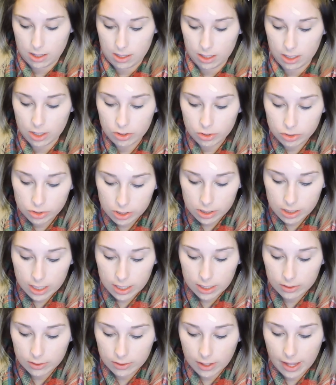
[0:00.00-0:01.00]
Usually
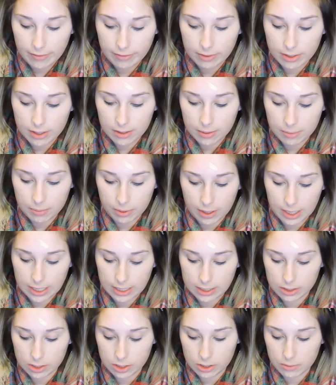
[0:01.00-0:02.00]
I don't have to
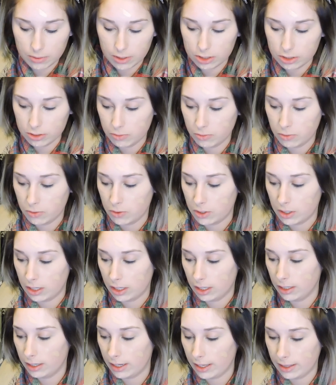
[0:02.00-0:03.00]
apply too much more.